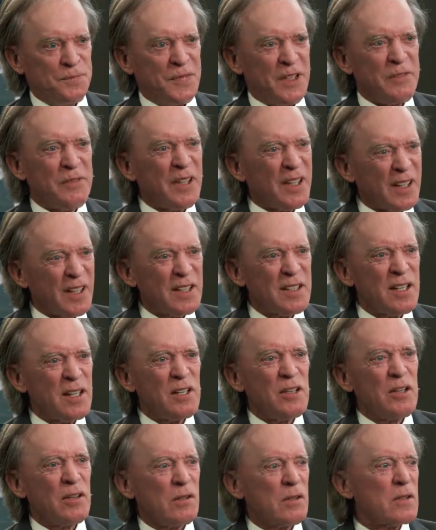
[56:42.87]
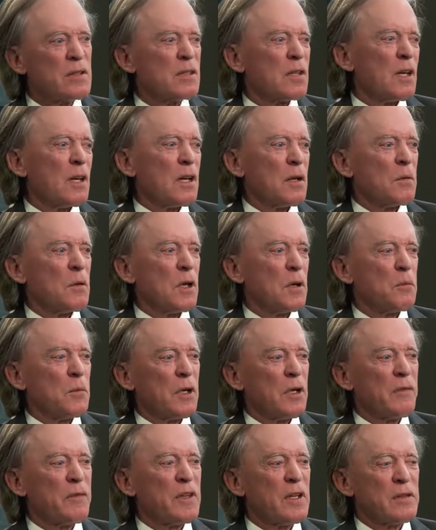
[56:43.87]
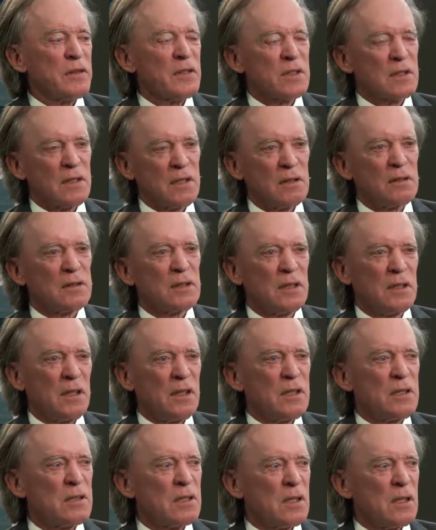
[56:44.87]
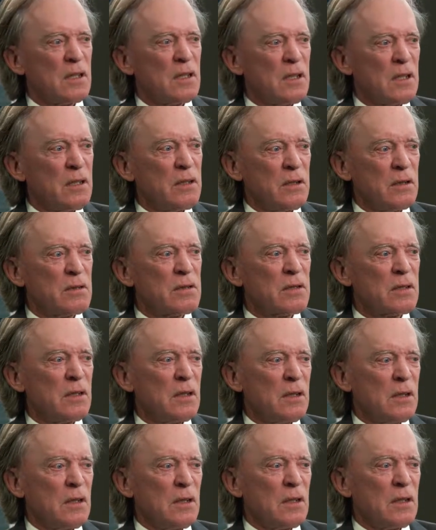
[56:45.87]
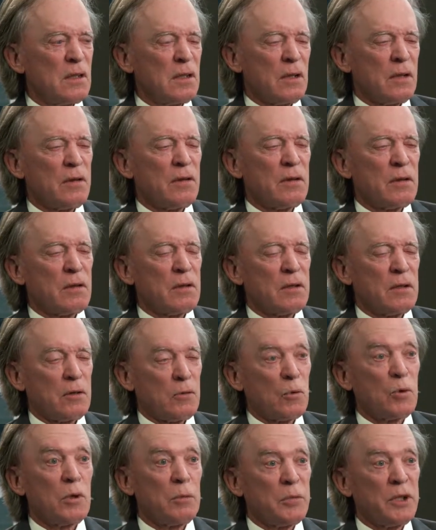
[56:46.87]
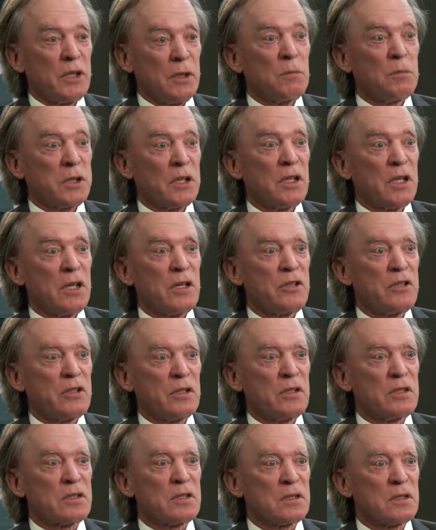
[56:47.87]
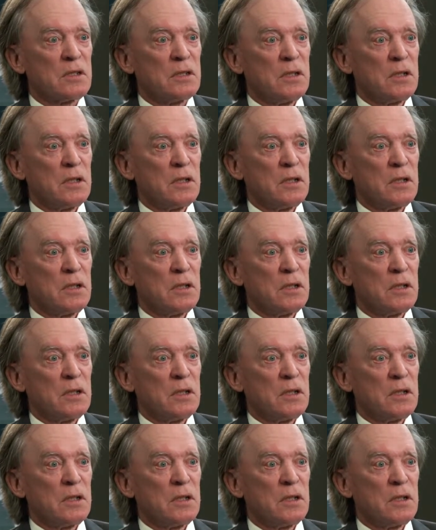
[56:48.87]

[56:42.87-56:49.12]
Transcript: If it continues, I mean, if this Gilded Age continues, there will be implications.